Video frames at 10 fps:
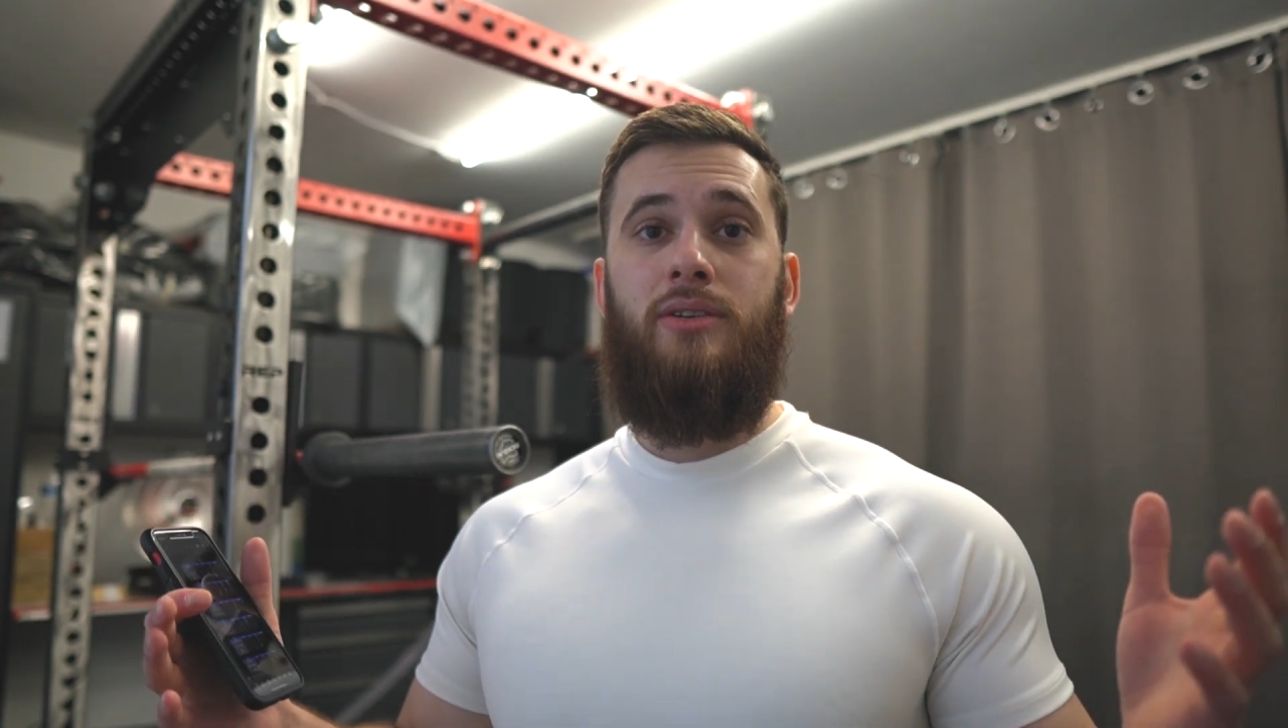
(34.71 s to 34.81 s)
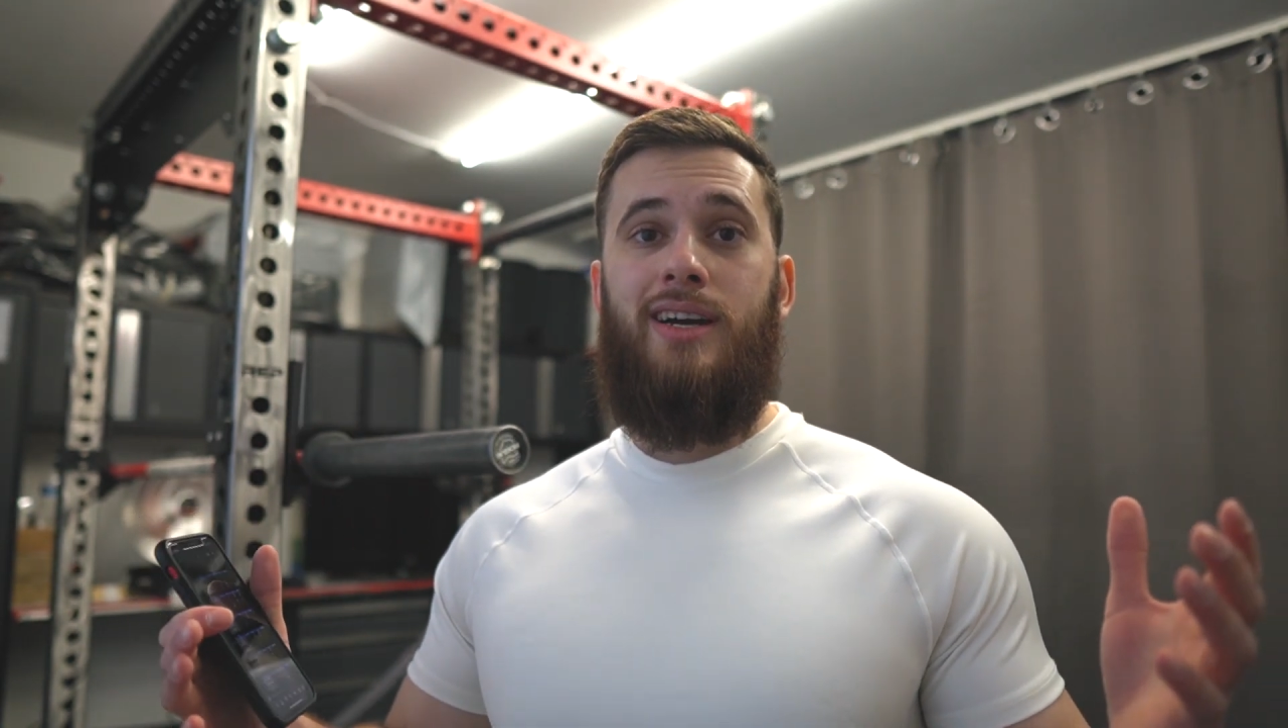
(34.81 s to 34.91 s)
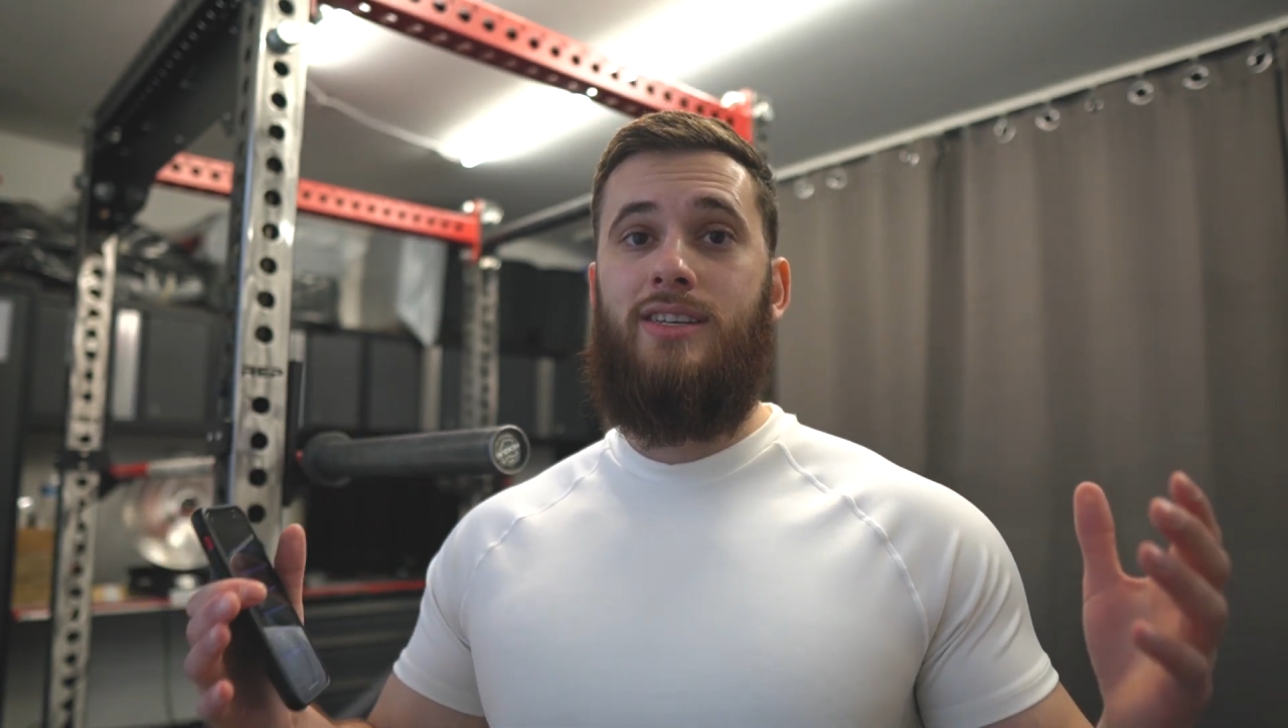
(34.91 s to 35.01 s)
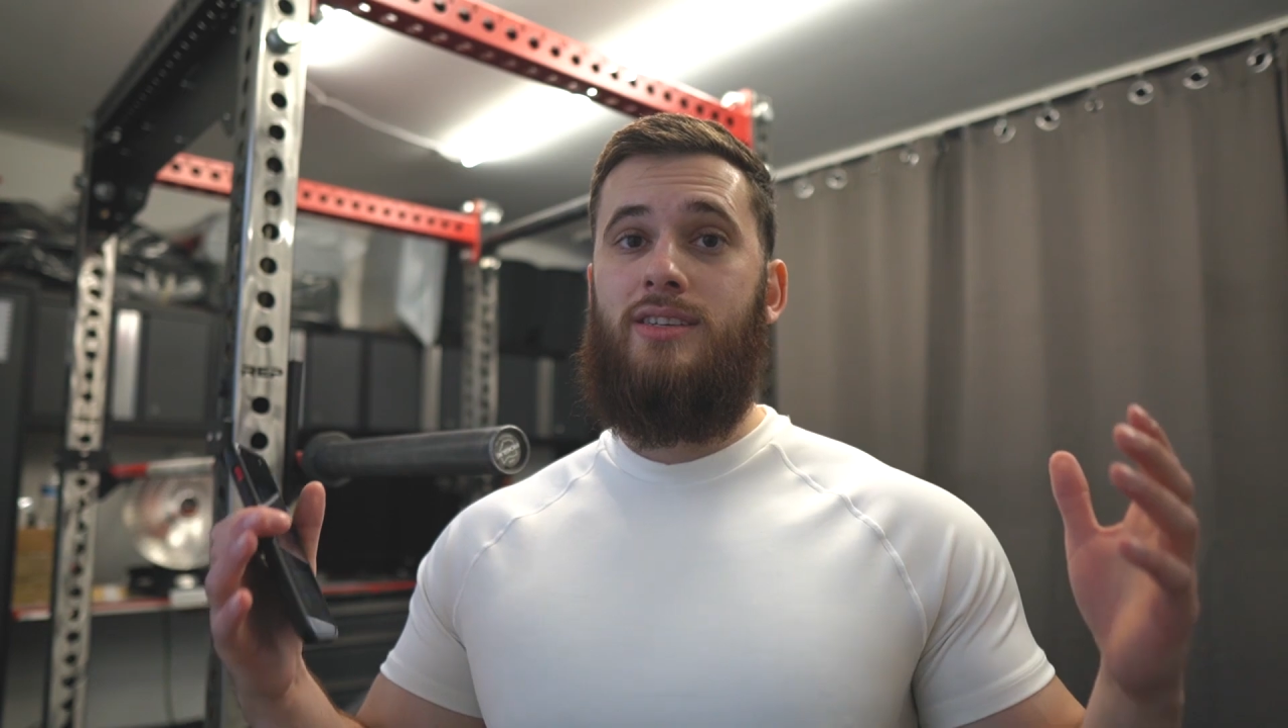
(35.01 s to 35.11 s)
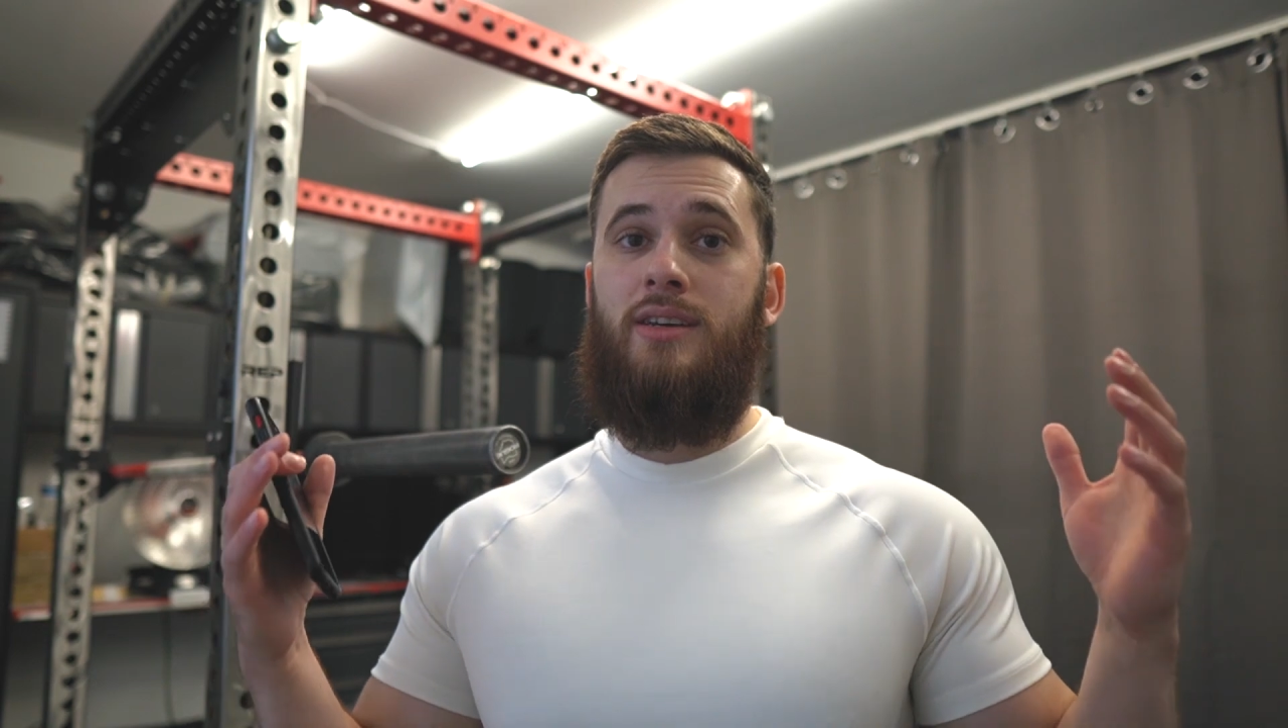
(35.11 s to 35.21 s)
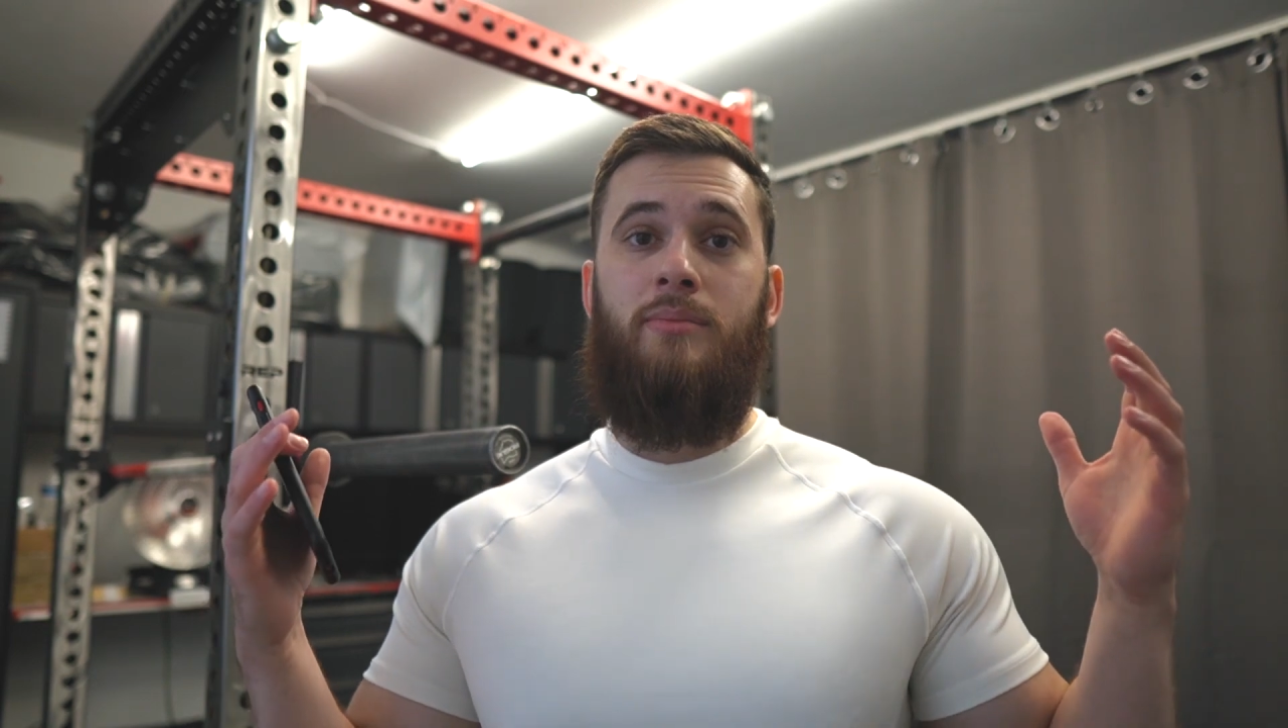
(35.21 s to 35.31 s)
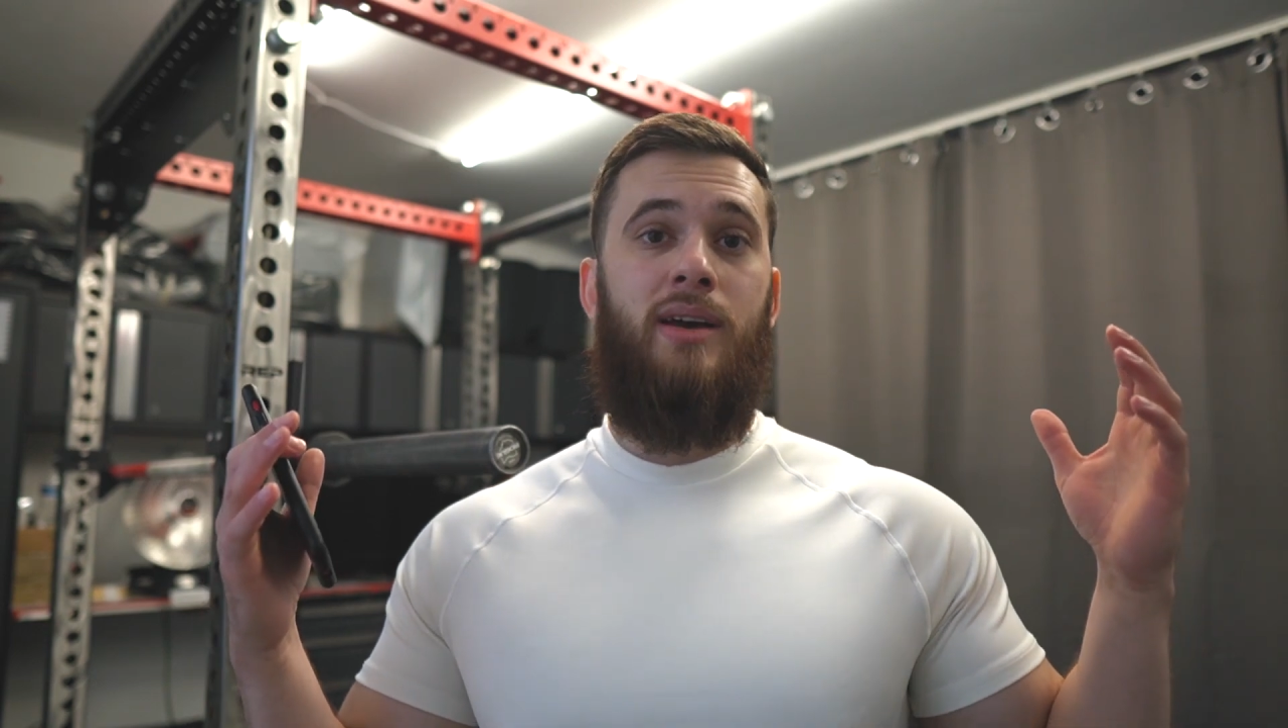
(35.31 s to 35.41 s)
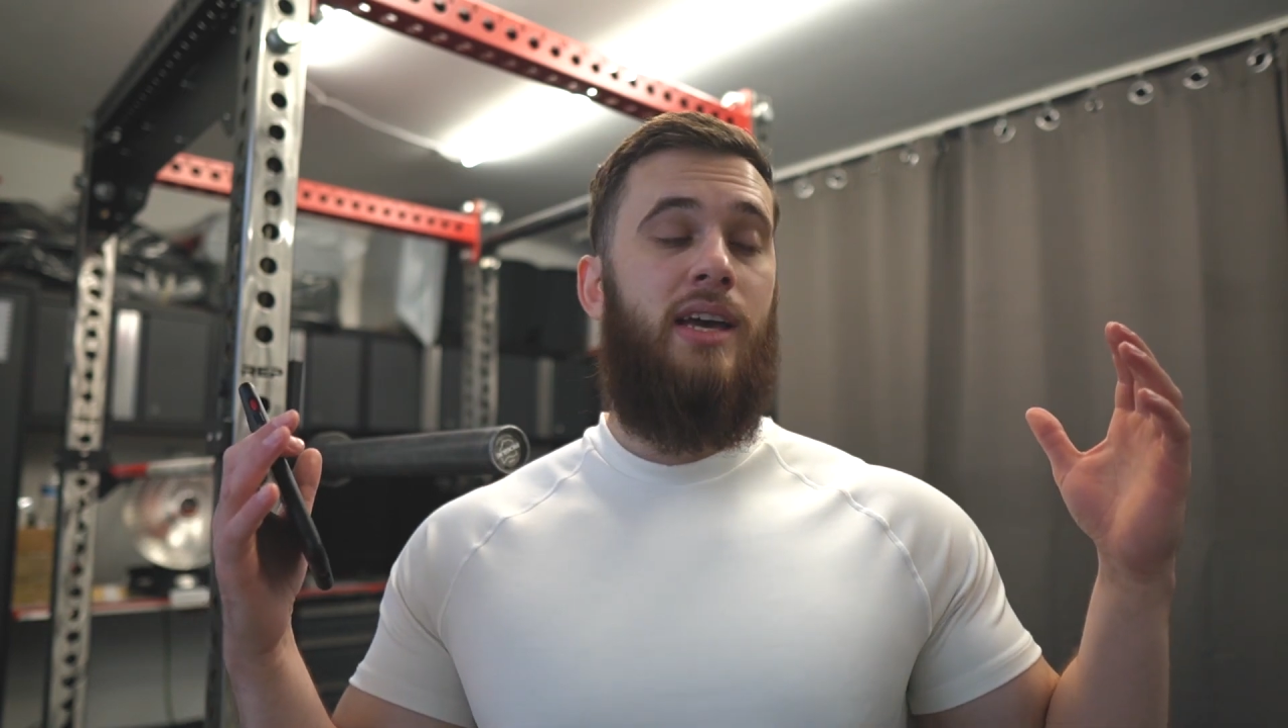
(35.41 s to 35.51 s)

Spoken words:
garage gym,